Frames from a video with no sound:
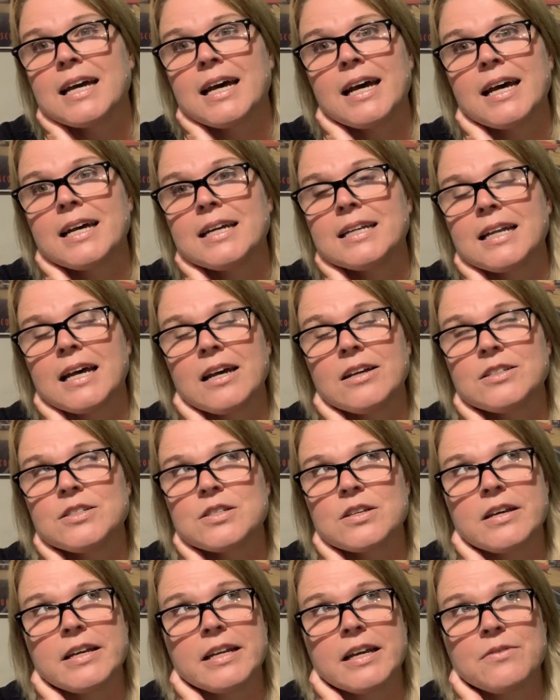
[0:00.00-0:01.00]
That I was,
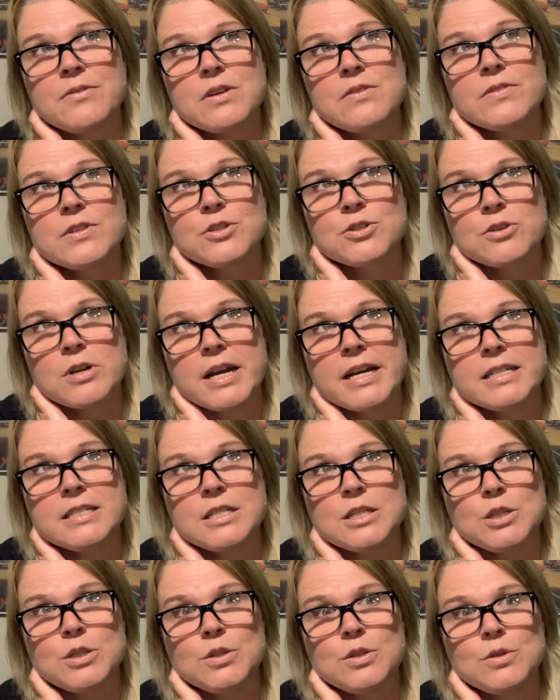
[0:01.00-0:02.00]
and I've even tried
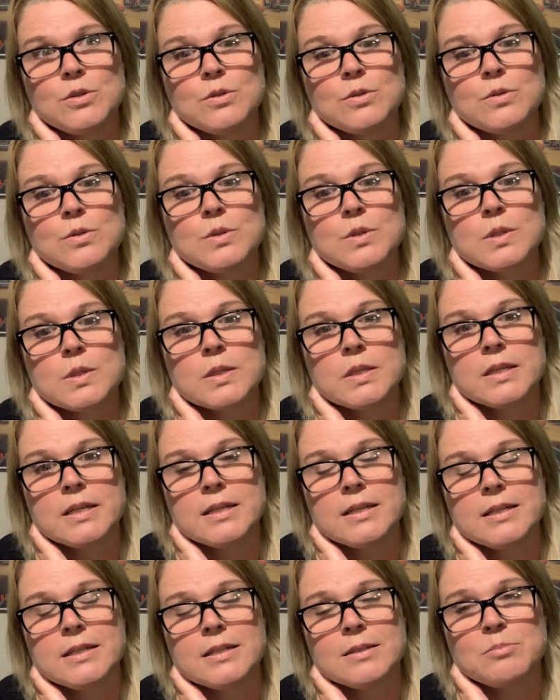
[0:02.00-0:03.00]
to use
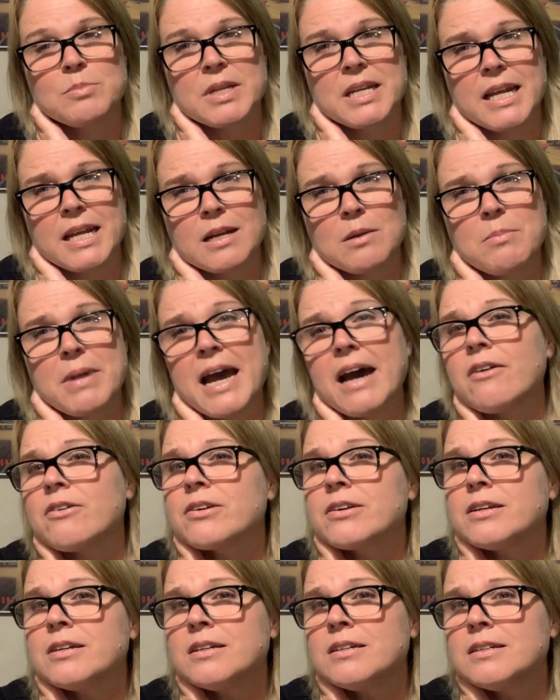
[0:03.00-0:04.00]
banana
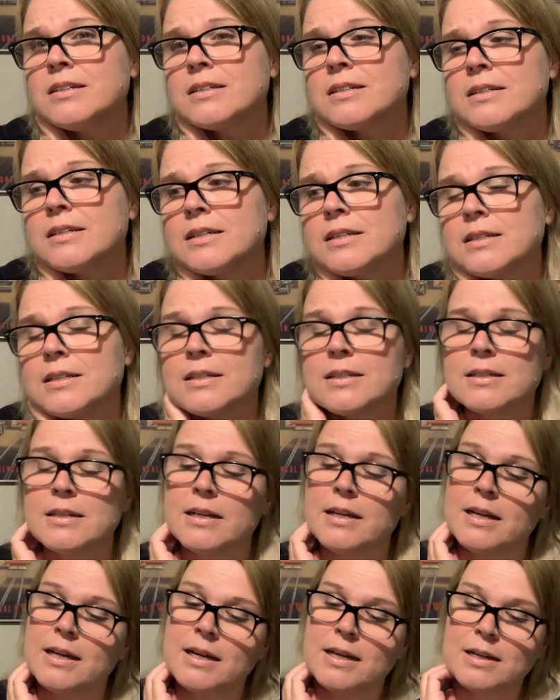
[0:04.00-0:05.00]
powder,
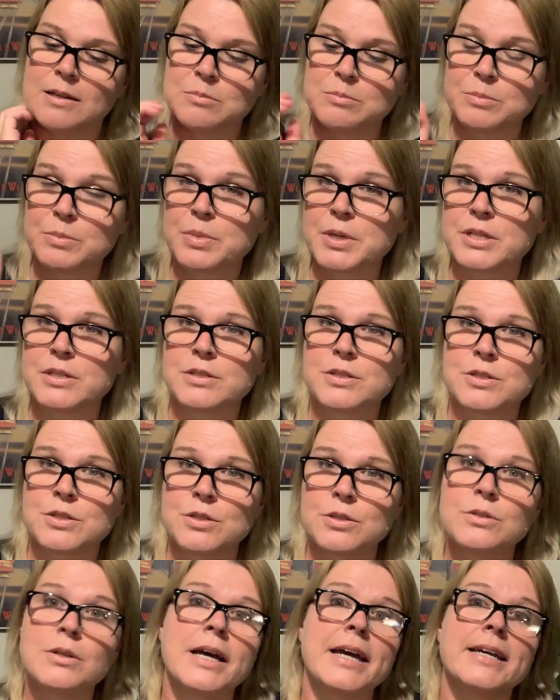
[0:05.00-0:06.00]
um, but
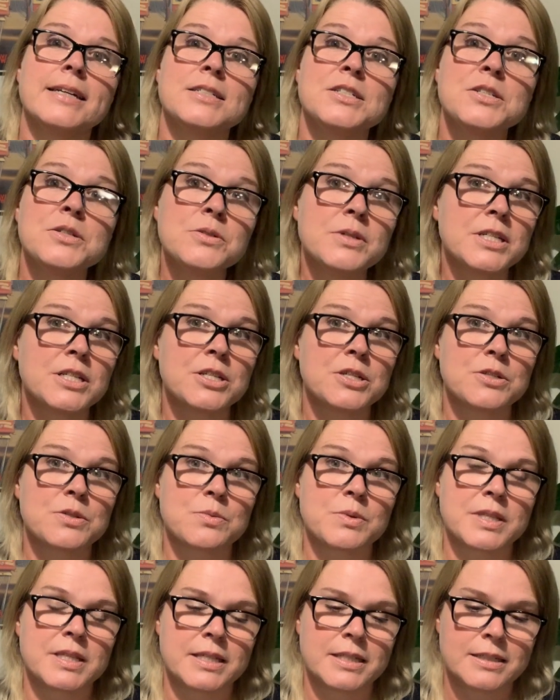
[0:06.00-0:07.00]
two, I had two issues
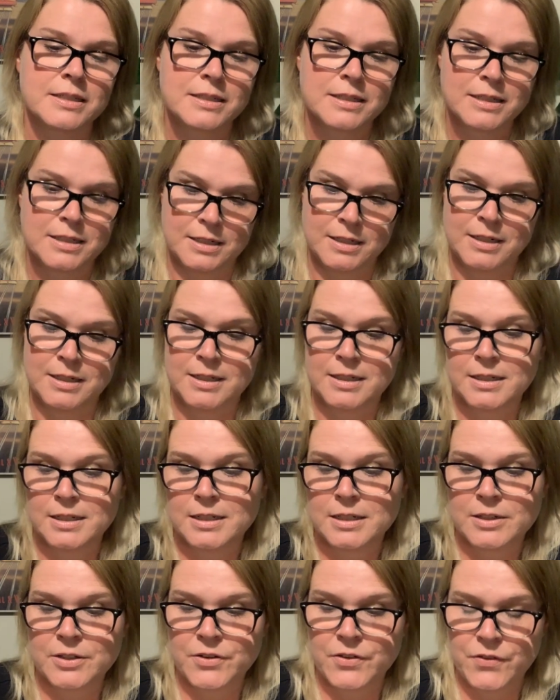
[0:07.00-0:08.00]
with it.
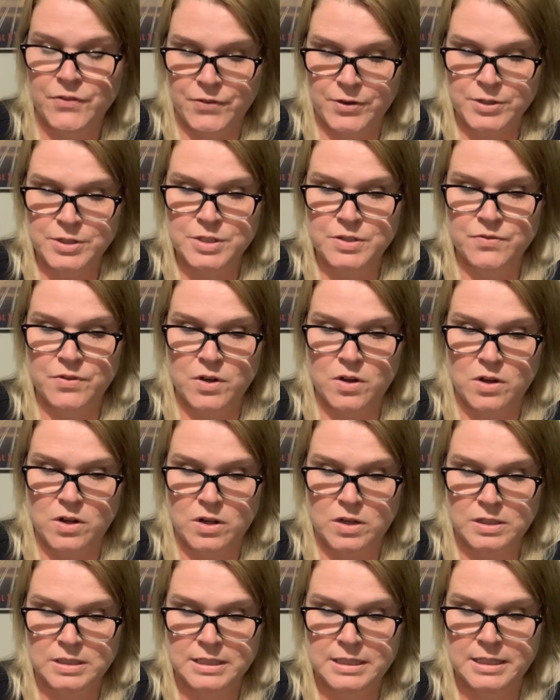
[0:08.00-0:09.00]
First of
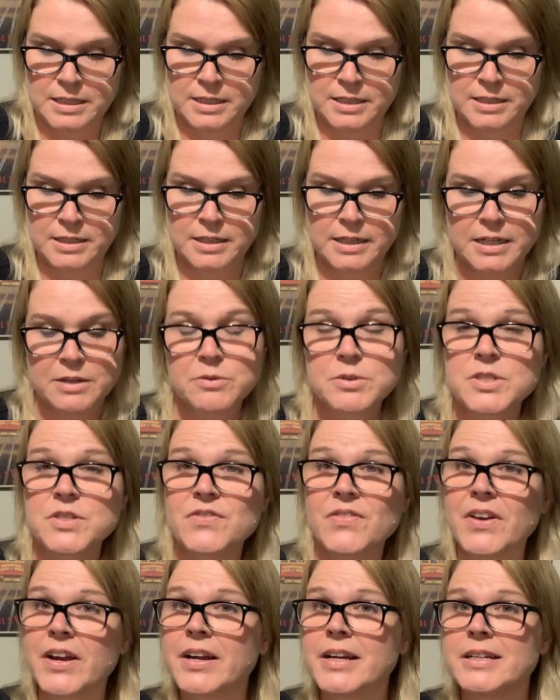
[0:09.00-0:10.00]
all, it was
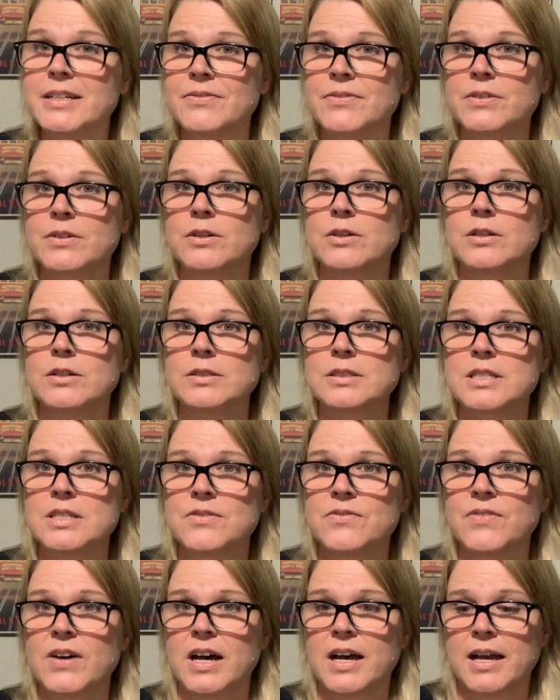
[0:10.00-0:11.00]
very difficult to
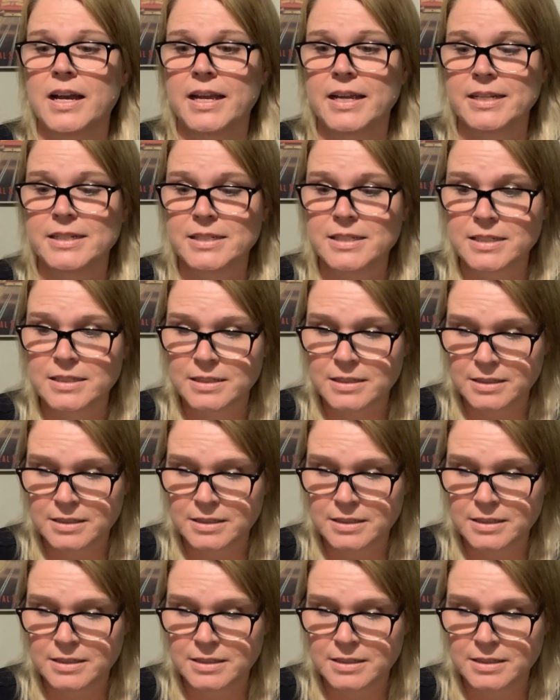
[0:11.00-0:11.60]
find